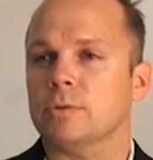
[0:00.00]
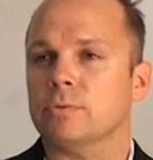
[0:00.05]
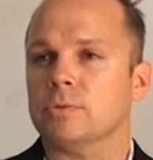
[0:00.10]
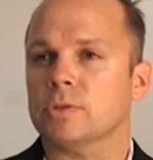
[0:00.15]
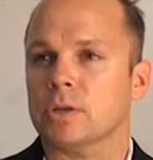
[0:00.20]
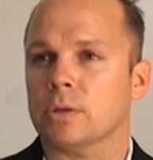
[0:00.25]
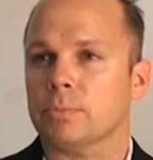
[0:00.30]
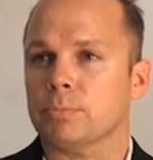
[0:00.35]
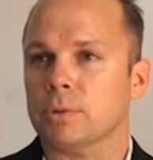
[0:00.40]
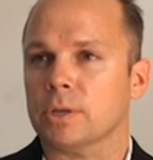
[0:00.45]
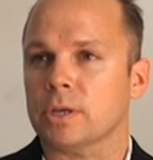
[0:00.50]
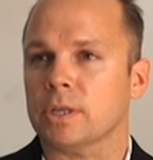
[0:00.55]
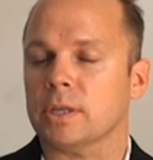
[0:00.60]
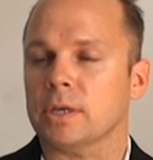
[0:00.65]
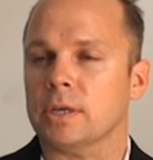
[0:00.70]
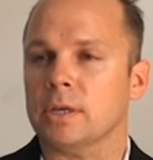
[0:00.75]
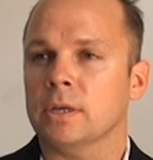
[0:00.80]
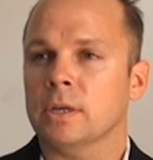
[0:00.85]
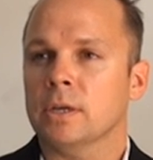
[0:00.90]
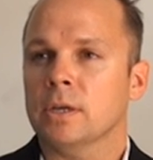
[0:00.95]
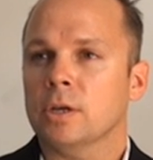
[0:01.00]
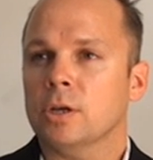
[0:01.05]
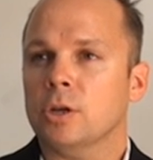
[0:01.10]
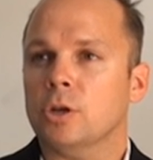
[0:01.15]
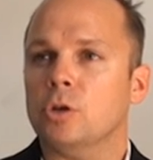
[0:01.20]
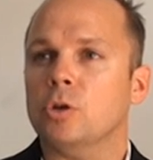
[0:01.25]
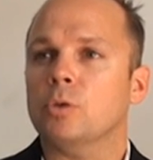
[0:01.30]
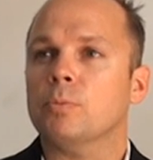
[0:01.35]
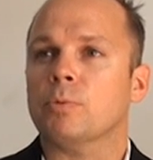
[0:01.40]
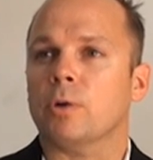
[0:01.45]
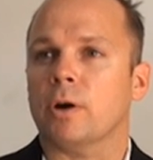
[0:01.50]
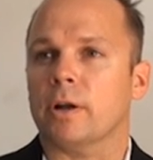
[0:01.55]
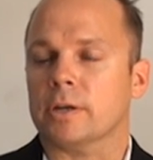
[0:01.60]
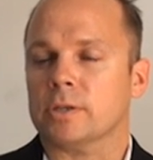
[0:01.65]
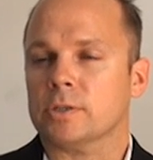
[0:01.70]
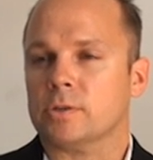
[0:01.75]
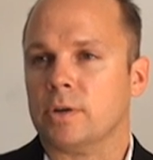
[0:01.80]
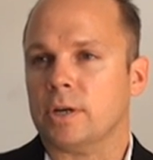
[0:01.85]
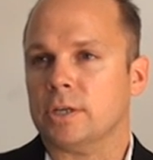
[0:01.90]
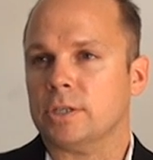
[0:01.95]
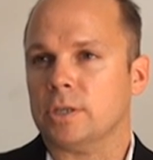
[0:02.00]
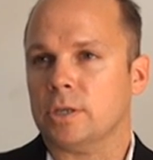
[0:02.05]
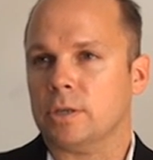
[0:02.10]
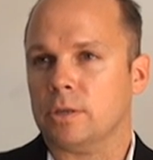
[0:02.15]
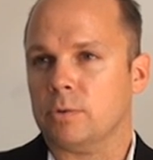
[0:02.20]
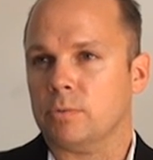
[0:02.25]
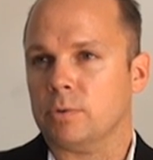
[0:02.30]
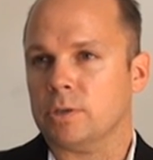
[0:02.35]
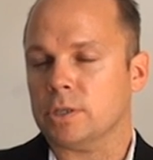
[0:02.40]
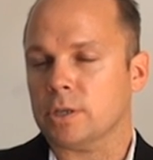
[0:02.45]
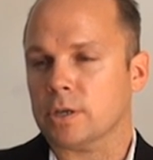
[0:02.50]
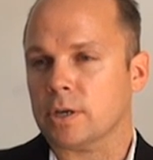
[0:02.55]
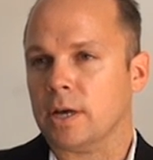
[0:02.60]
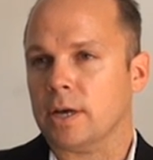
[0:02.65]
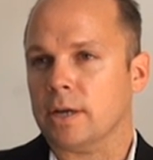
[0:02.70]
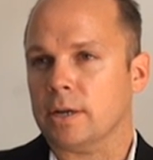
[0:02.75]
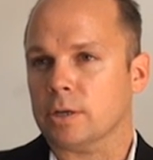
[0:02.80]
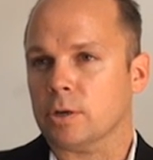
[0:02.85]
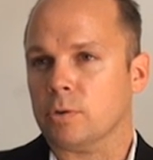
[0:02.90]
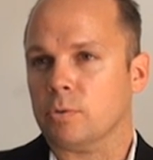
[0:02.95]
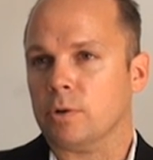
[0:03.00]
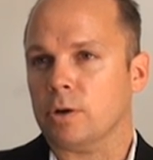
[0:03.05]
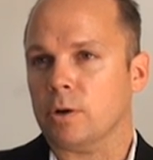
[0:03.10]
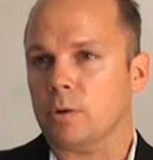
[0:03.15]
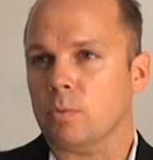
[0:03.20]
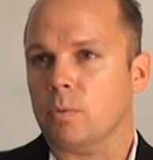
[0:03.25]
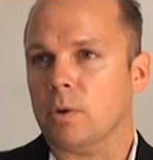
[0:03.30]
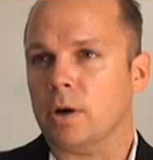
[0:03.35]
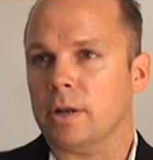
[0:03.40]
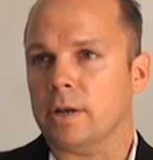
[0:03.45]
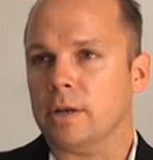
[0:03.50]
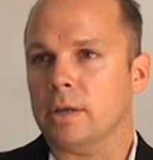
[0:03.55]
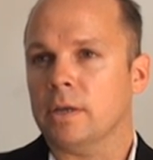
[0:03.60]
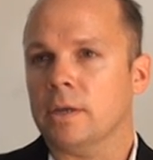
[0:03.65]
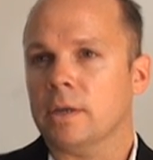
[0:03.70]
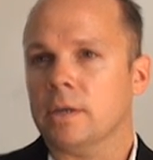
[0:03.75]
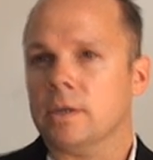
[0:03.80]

It was a completely new product strategy that we took on in Creo 1.